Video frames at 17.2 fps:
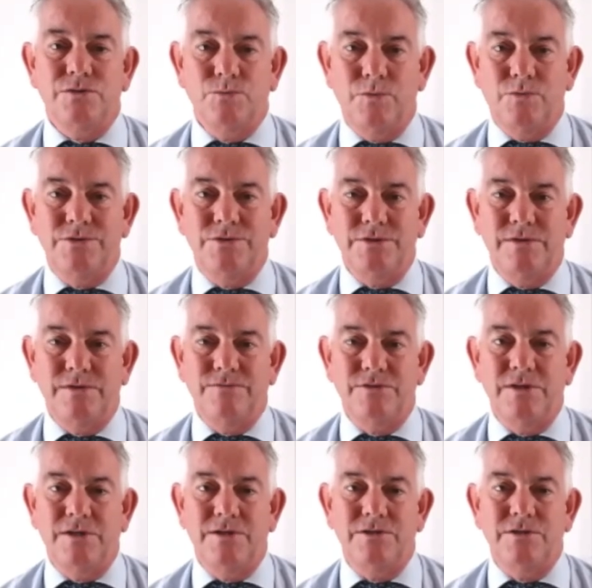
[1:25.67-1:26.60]
we receive
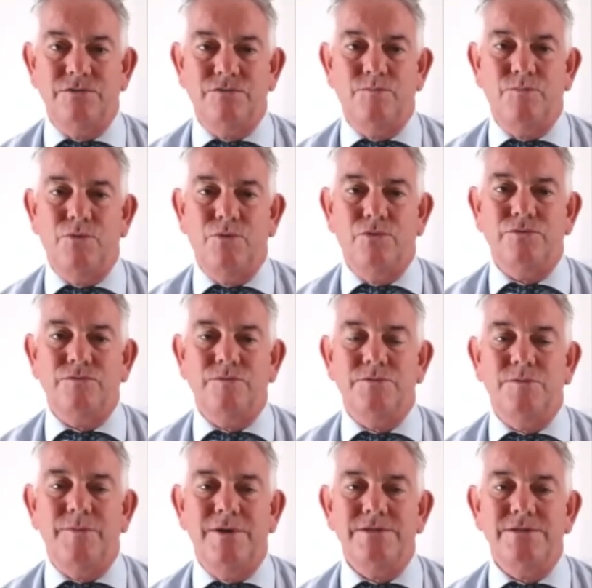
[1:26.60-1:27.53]
intelligence reports from
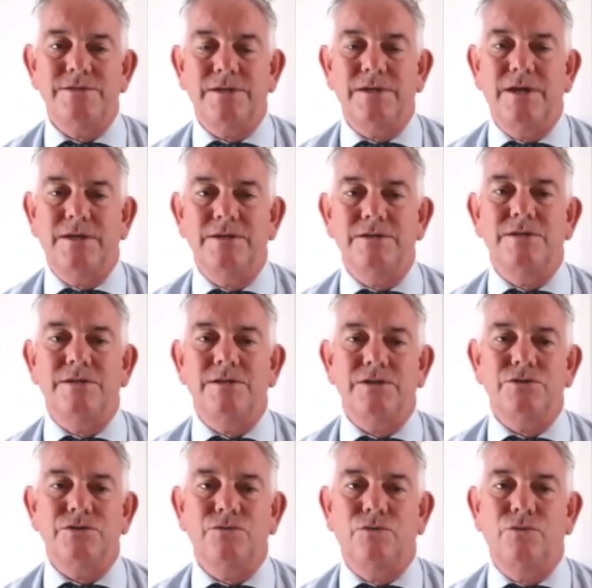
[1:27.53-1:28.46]
domestic and
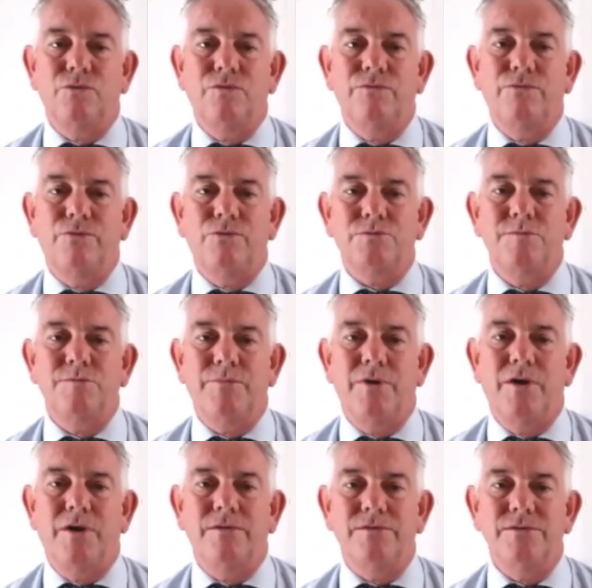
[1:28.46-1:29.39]
international law enforcement
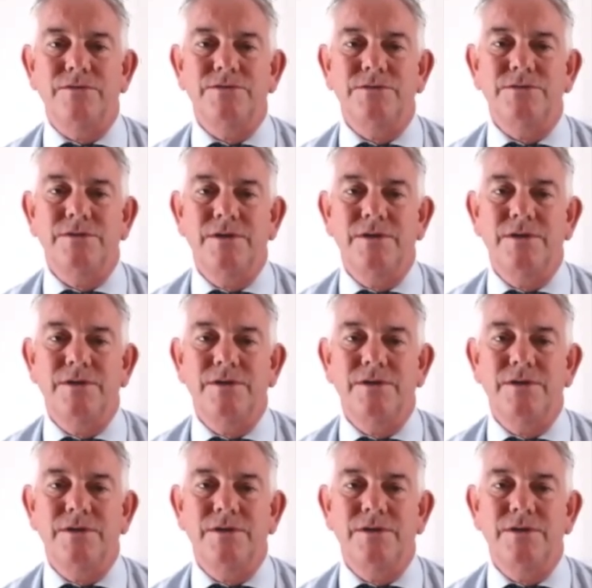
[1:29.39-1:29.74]
partners,